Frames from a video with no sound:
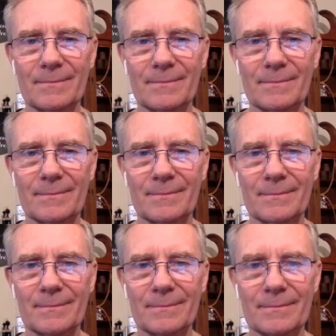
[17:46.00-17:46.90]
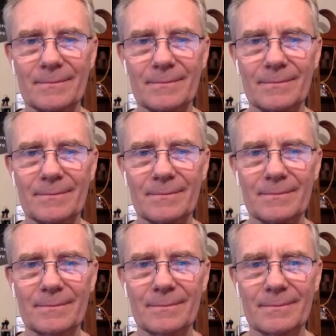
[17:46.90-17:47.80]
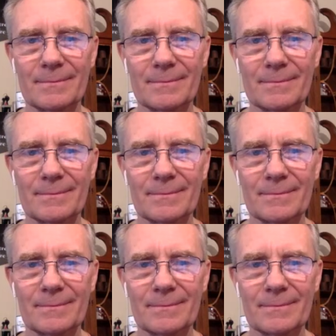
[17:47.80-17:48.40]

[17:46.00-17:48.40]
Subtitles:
This person isn't speaking.